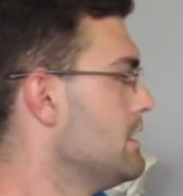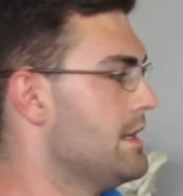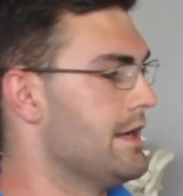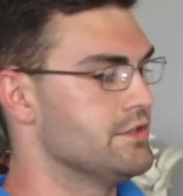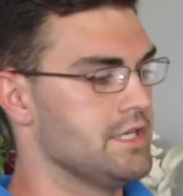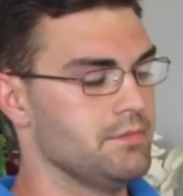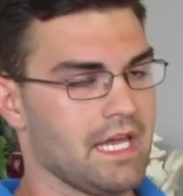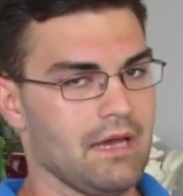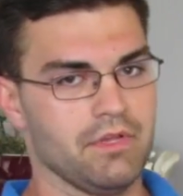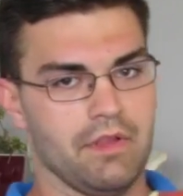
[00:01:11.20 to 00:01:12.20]
Now your
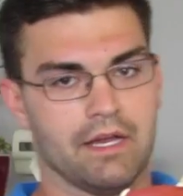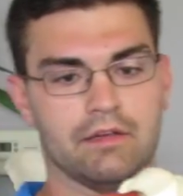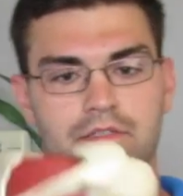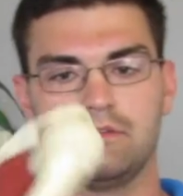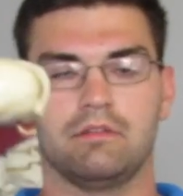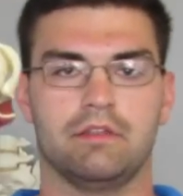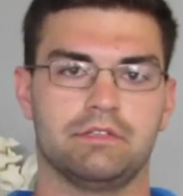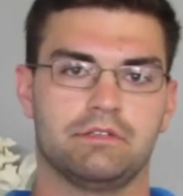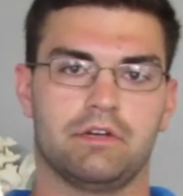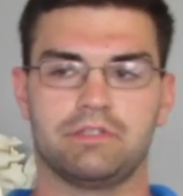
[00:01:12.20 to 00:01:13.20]
subscapularis,
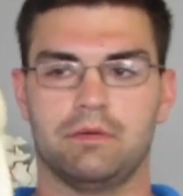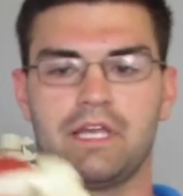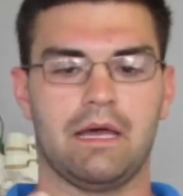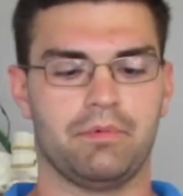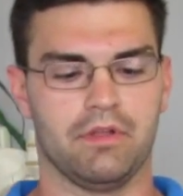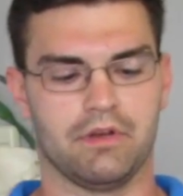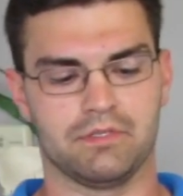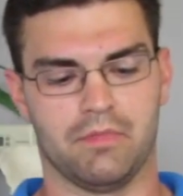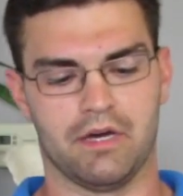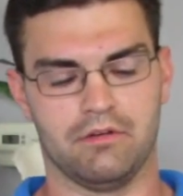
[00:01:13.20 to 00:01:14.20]
this is our
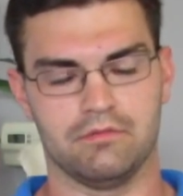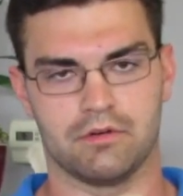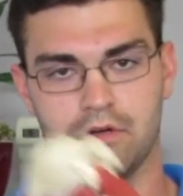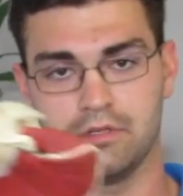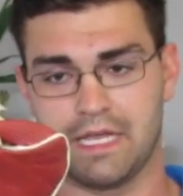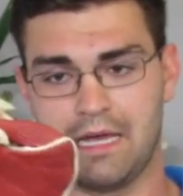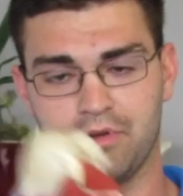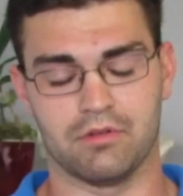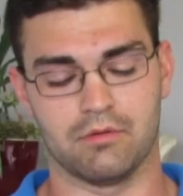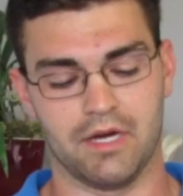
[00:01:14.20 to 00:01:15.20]
subscapularis model, or our
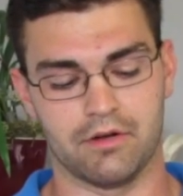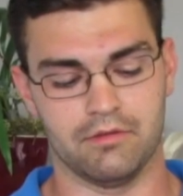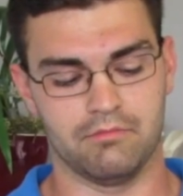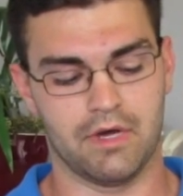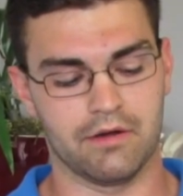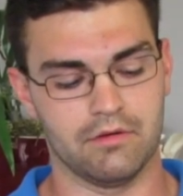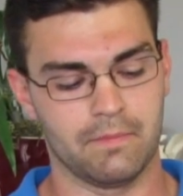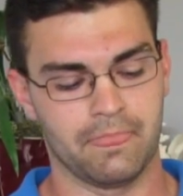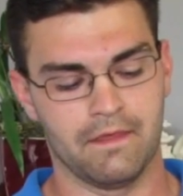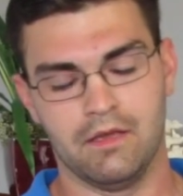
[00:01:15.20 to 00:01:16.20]
scapular
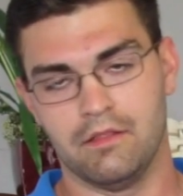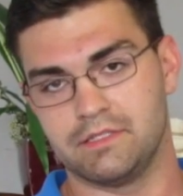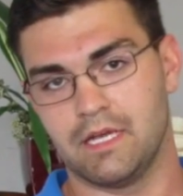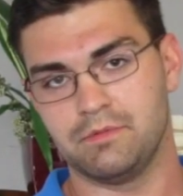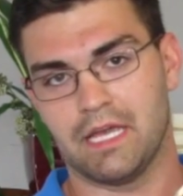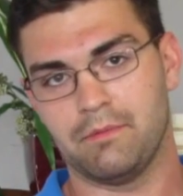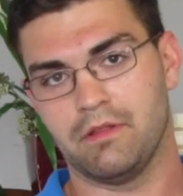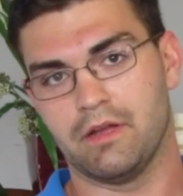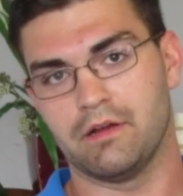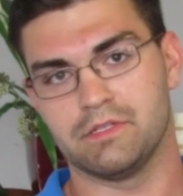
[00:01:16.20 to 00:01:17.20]
model. The
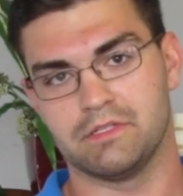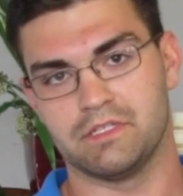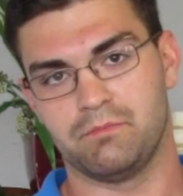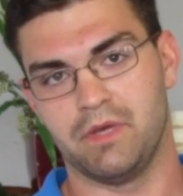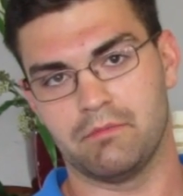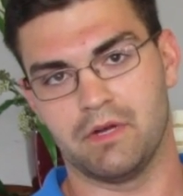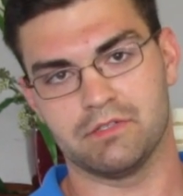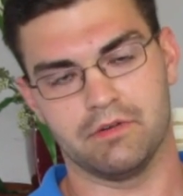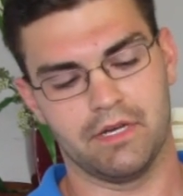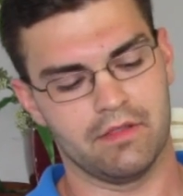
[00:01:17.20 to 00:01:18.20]
subscapularis is this big
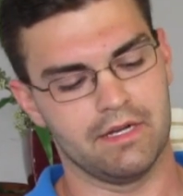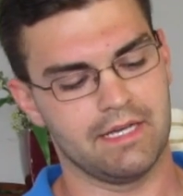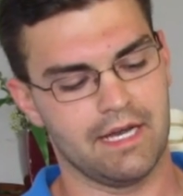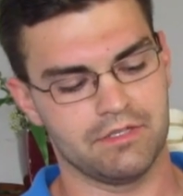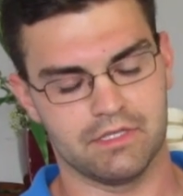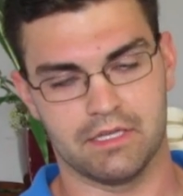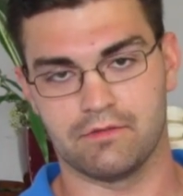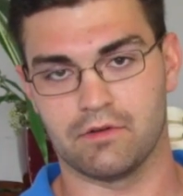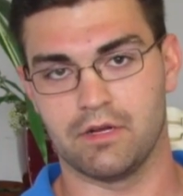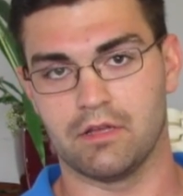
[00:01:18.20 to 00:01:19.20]
muscle here that attaches at
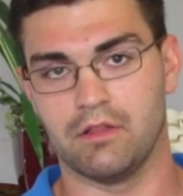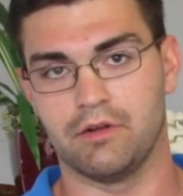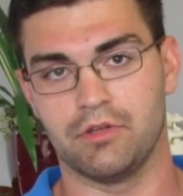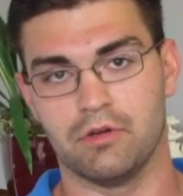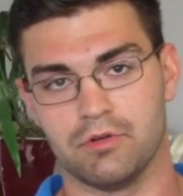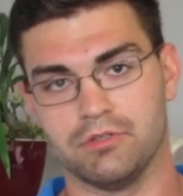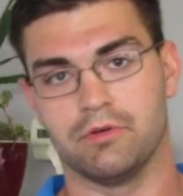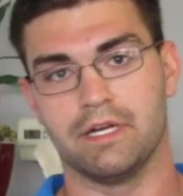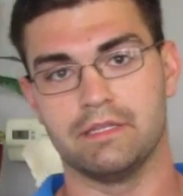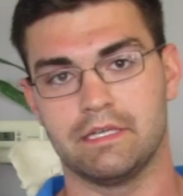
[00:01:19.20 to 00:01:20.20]
the front of the glenohumeral
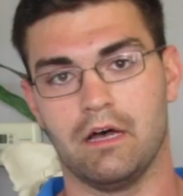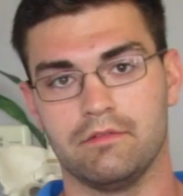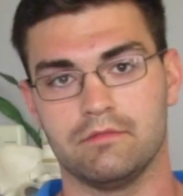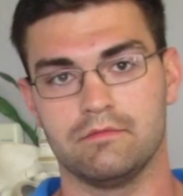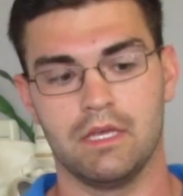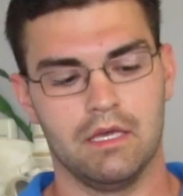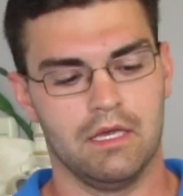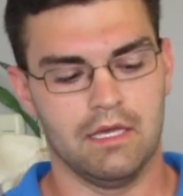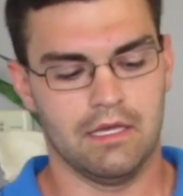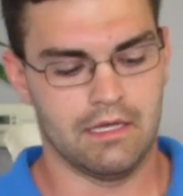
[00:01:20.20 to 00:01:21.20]
joint itself.
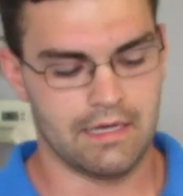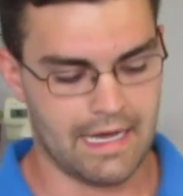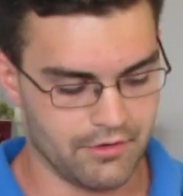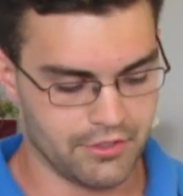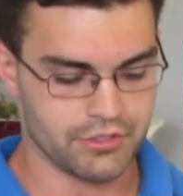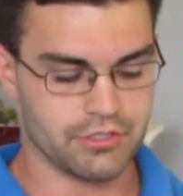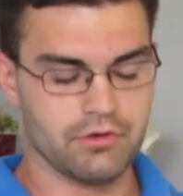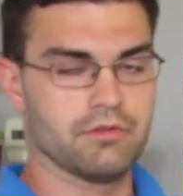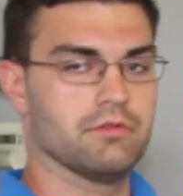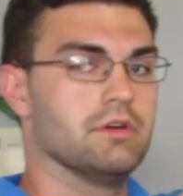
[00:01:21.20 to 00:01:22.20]
Now your
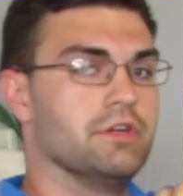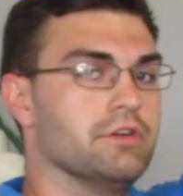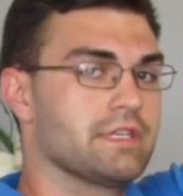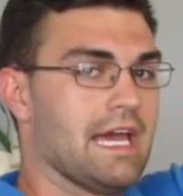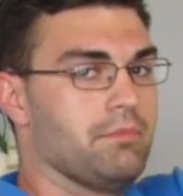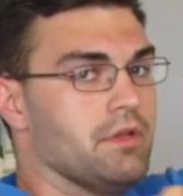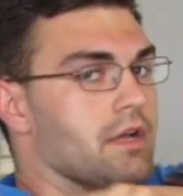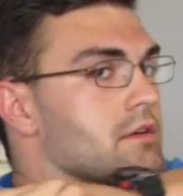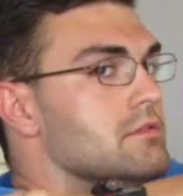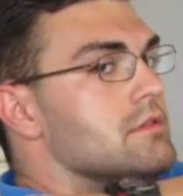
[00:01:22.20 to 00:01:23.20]
shoulder, or your
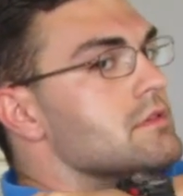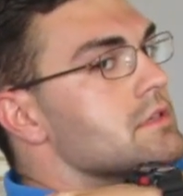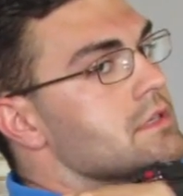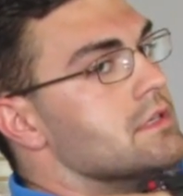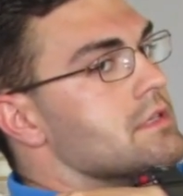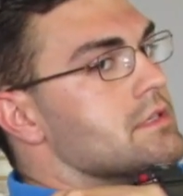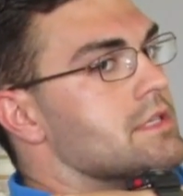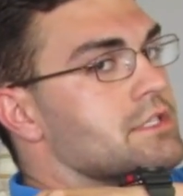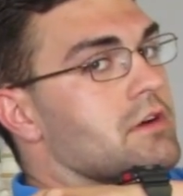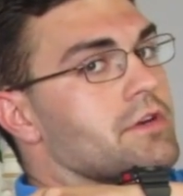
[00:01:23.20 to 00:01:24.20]
scapula,
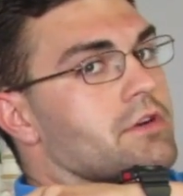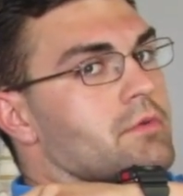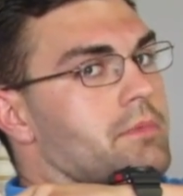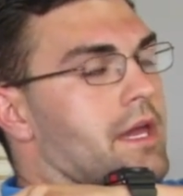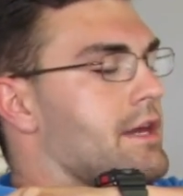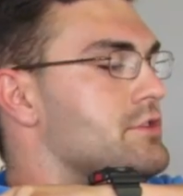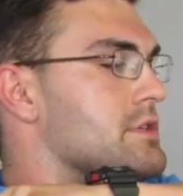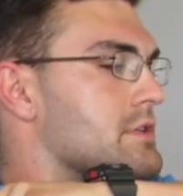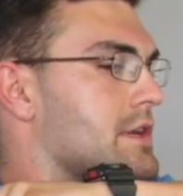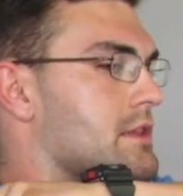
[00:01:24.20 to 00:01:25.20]
sits over your rib cage
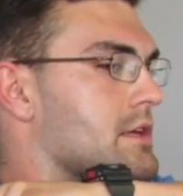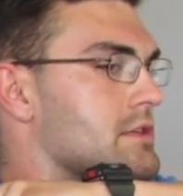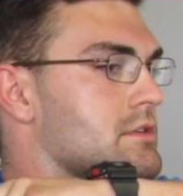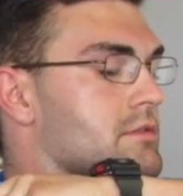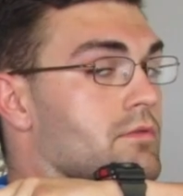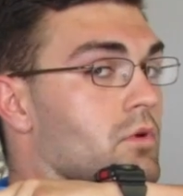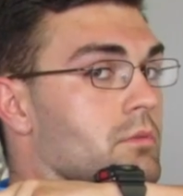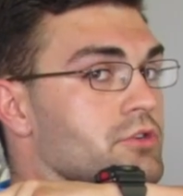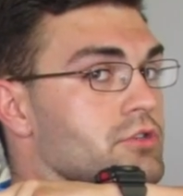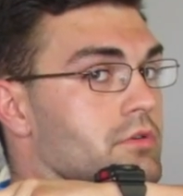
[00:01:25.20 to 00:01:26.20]
just like this to
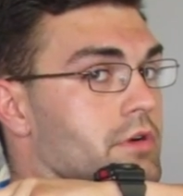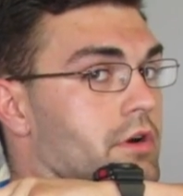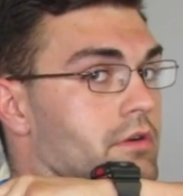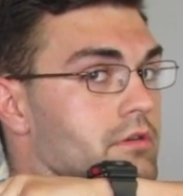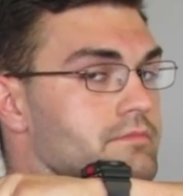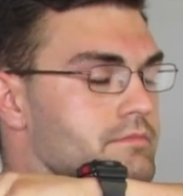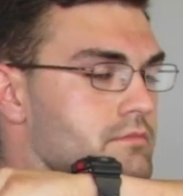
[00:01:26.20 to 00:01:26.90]
form your shoulder girdle.